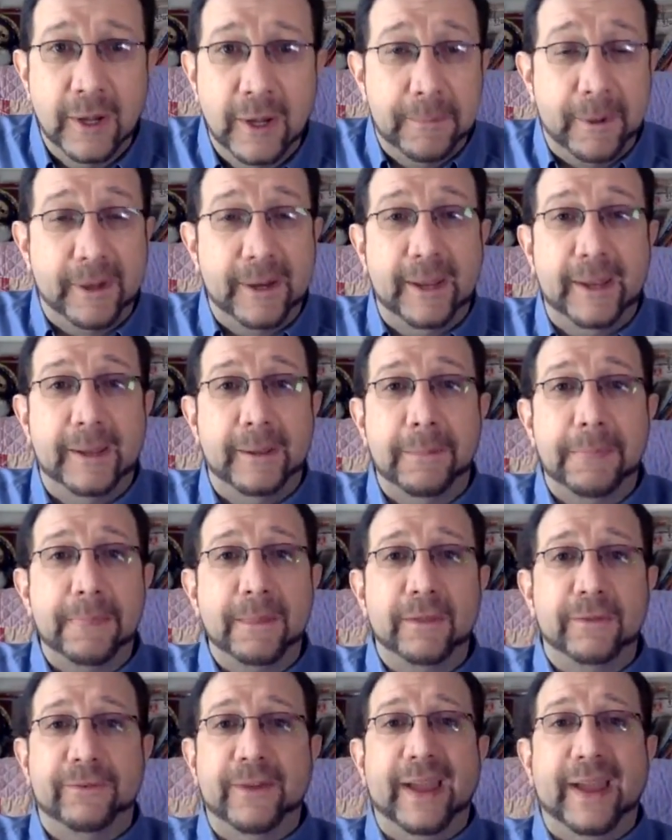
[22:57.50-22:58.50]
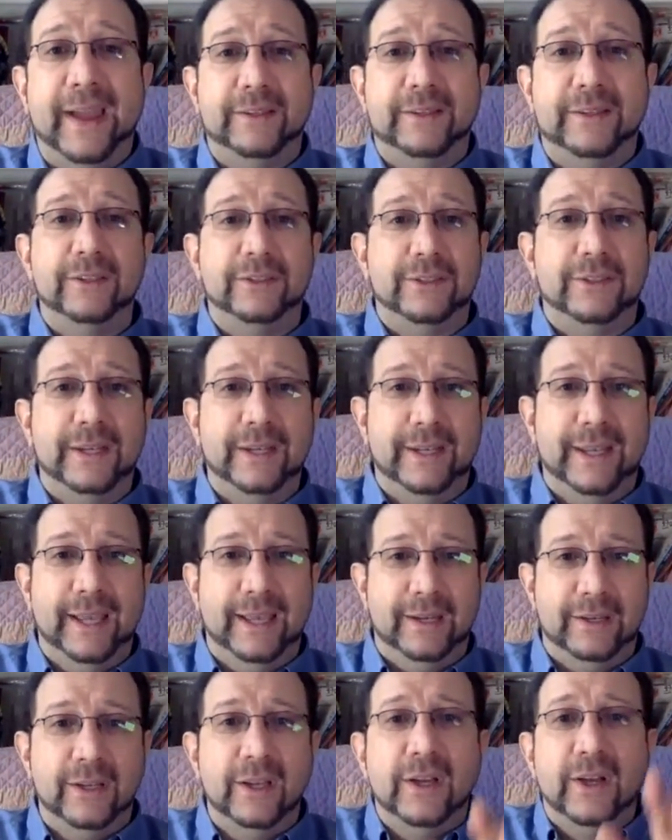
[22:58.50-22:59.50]
But hey, the fact is, and
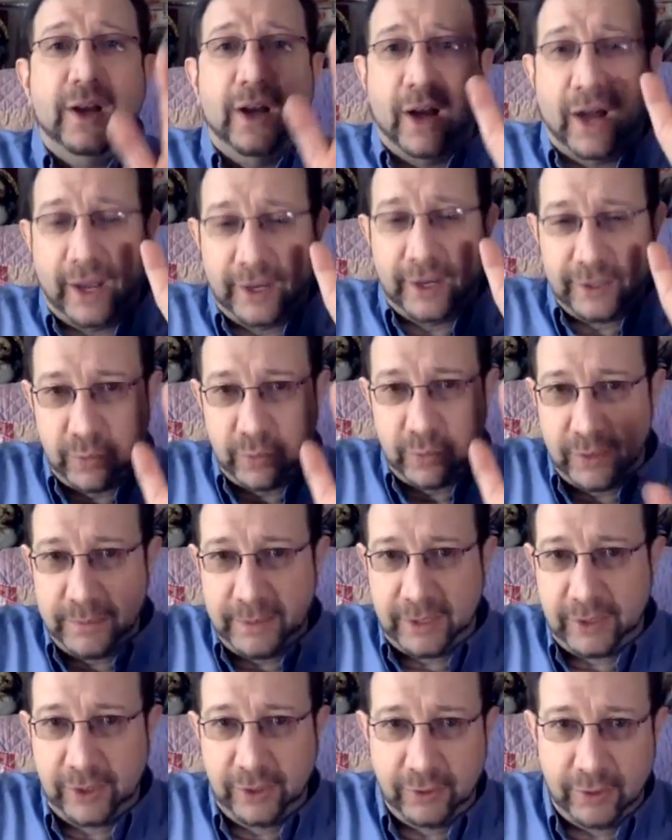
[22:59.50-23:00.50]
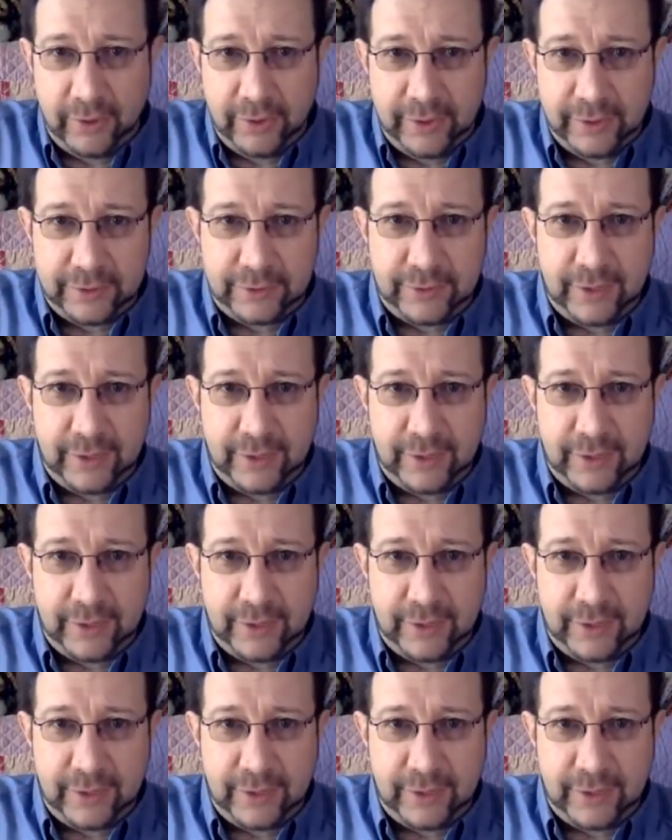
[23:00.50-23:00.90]
again, I just want to be clear on this.